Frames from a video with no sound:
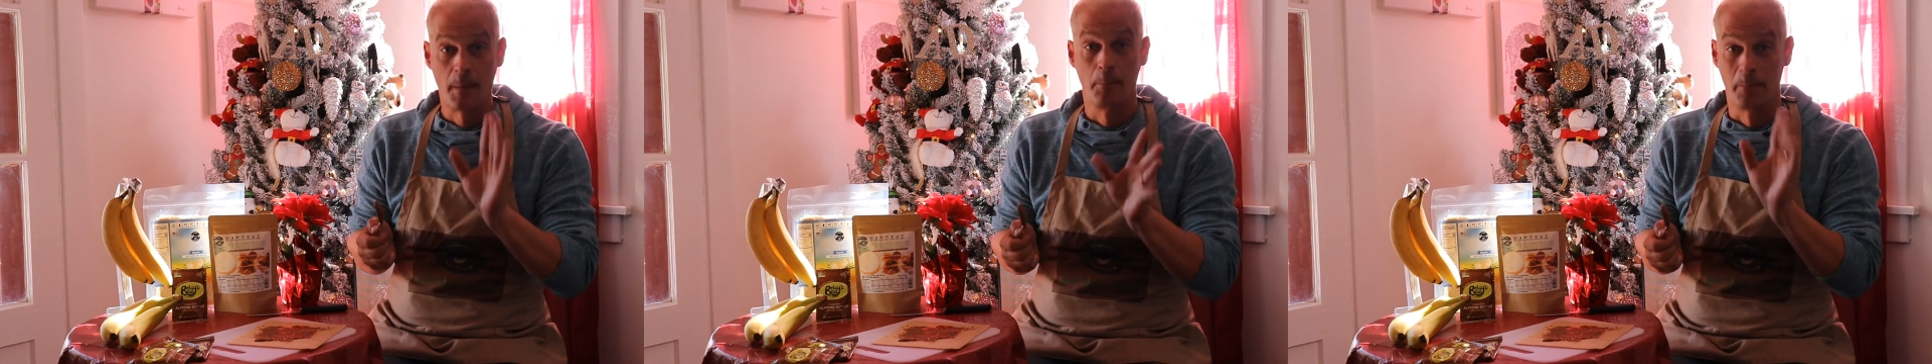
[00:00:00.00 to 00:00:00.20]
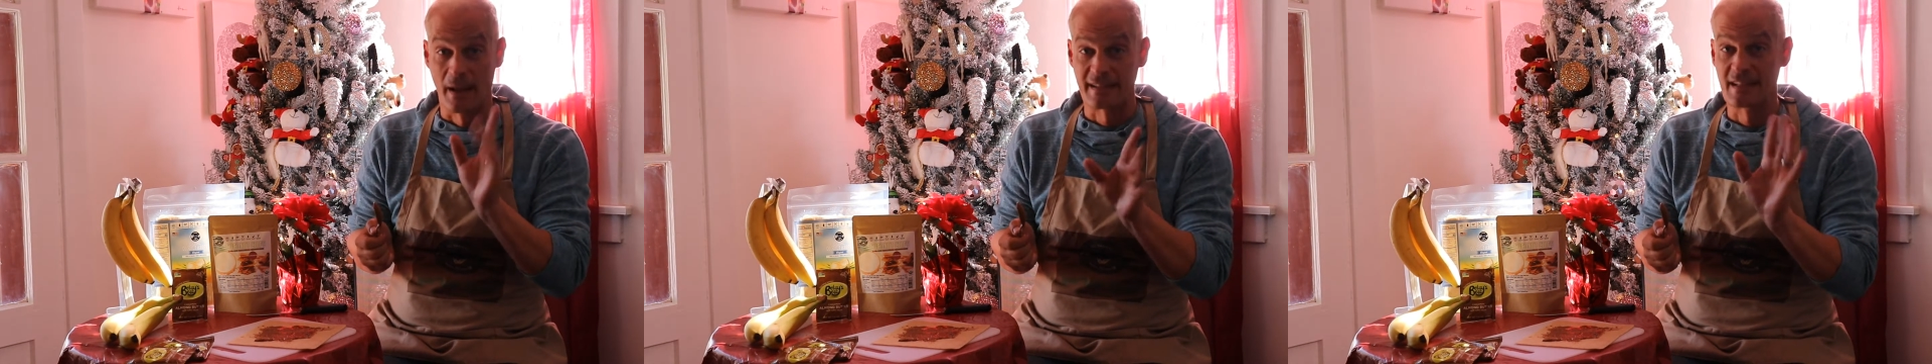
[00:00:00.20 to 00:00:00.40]

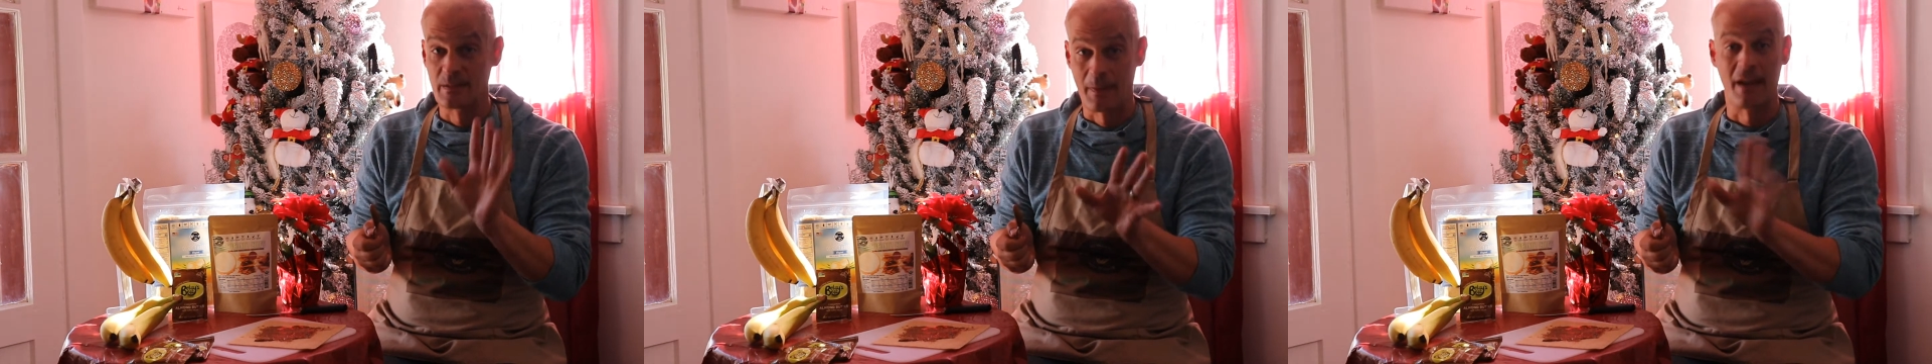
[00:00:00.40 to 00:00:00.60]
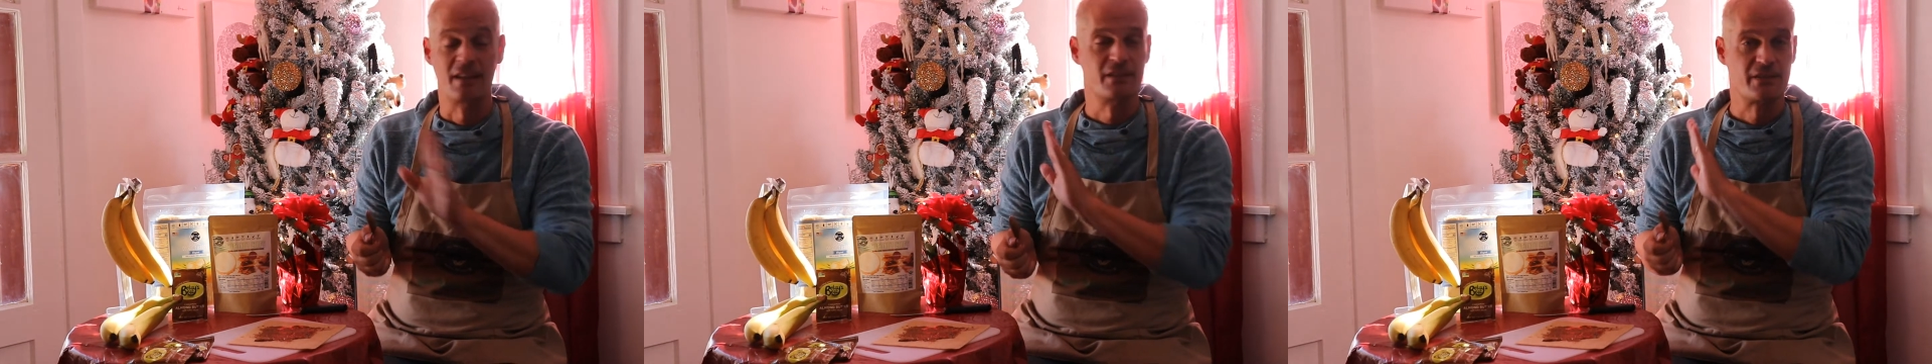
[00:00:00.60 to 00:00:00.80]
Betsy's
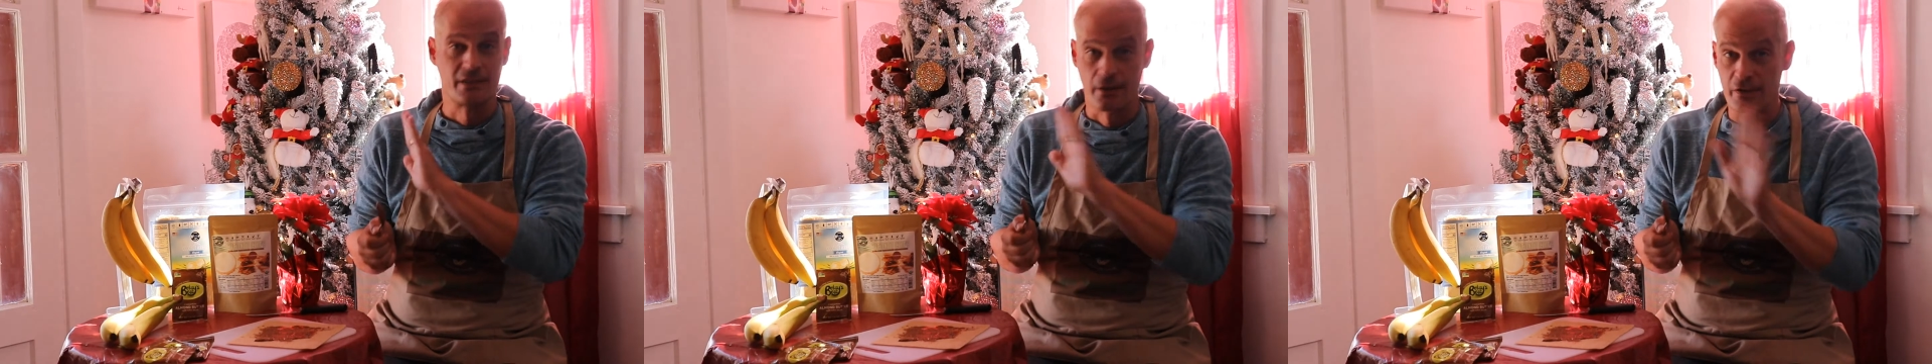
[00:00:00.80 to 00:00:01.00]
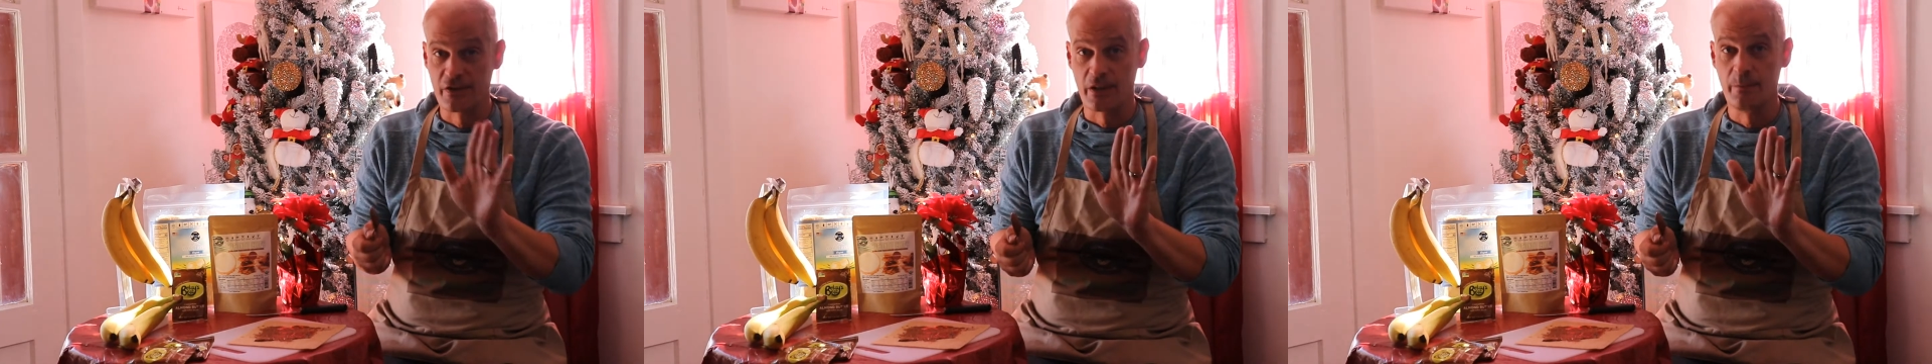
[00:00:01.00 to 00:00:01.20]
Best,
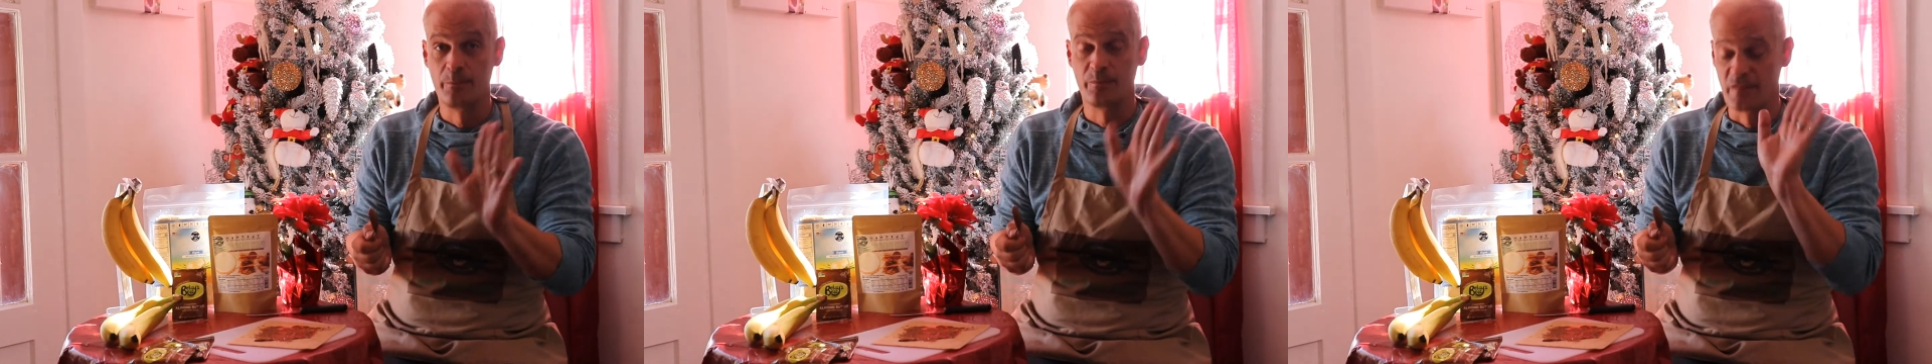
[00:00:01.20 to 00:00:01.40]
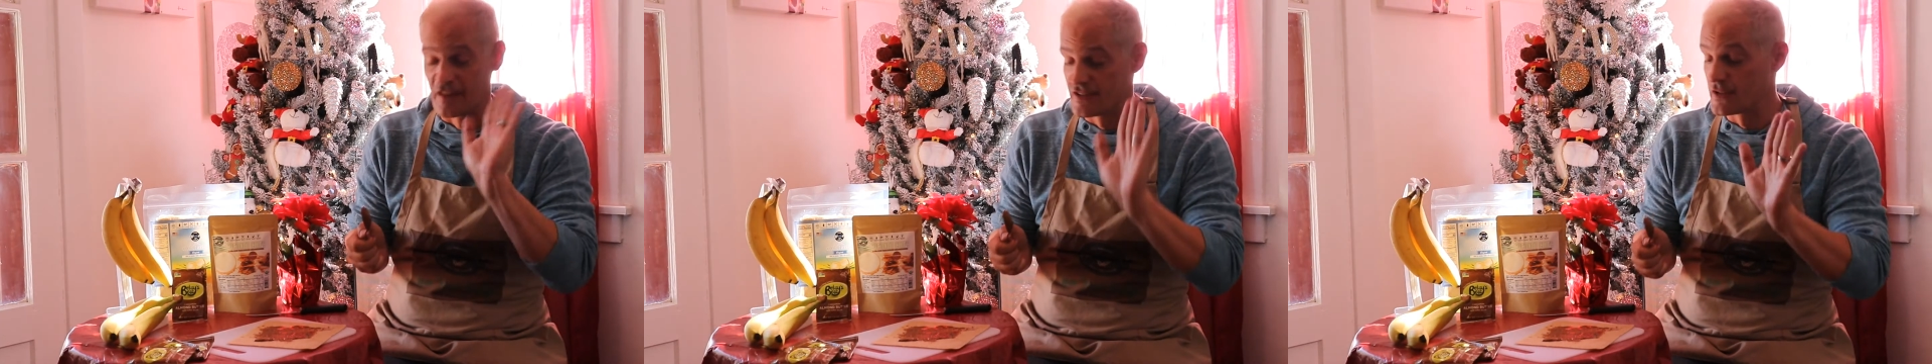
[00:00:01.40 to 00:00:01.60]
seriously,
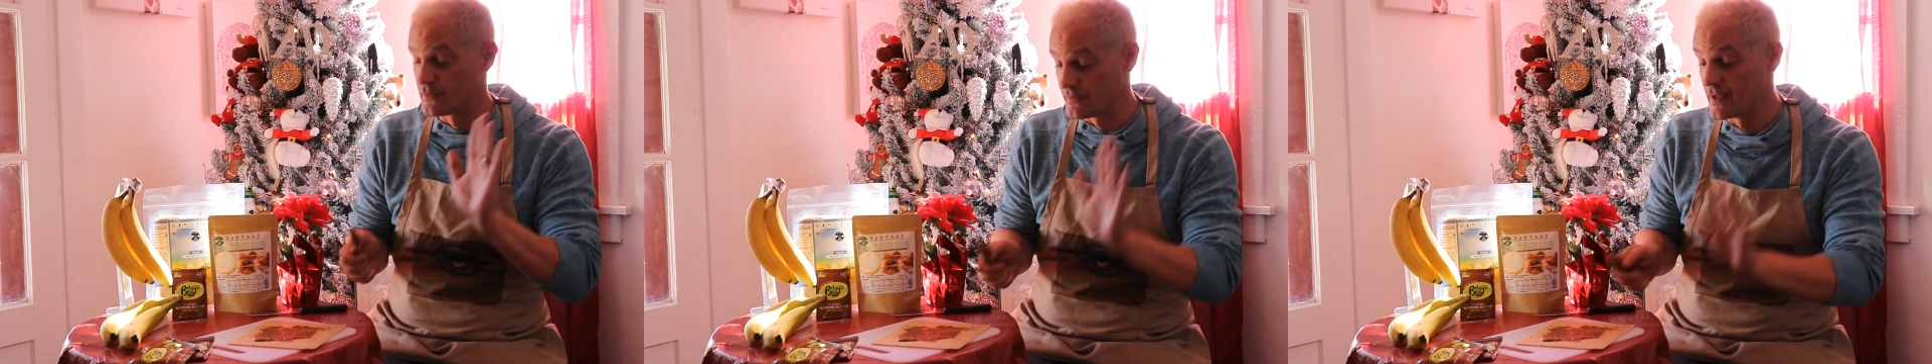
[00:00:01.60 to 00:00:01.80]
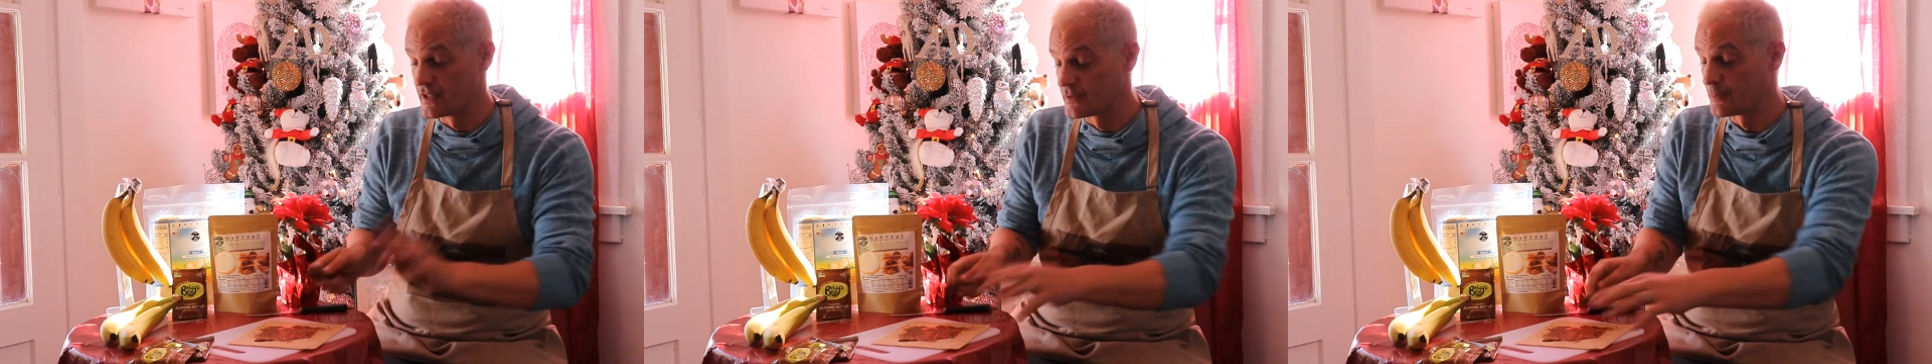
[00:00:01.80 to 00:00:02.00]

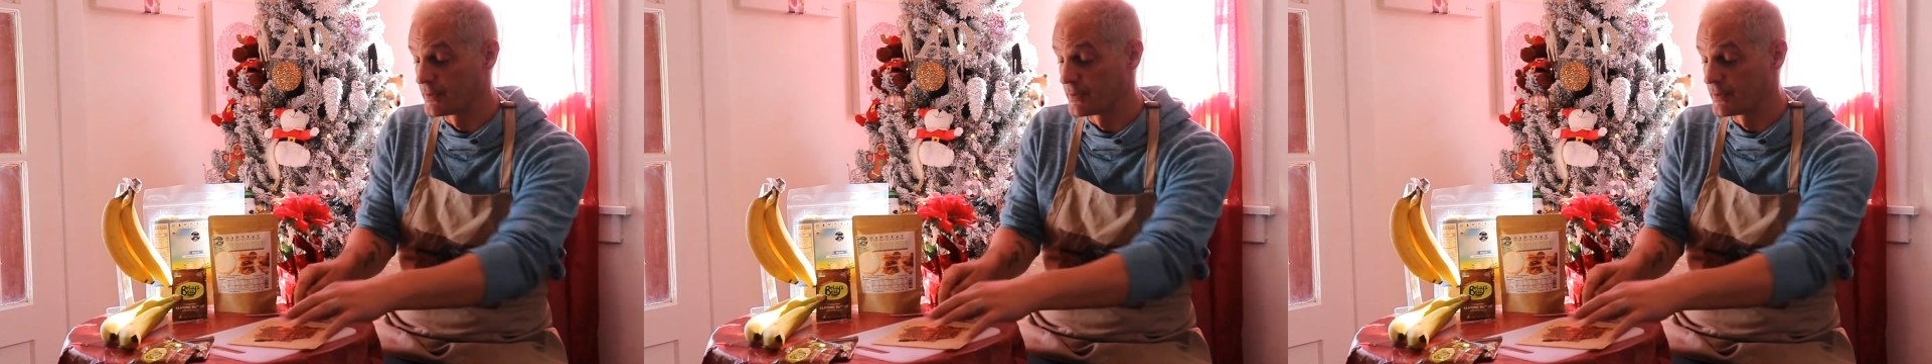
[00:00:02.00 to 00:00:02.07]
it's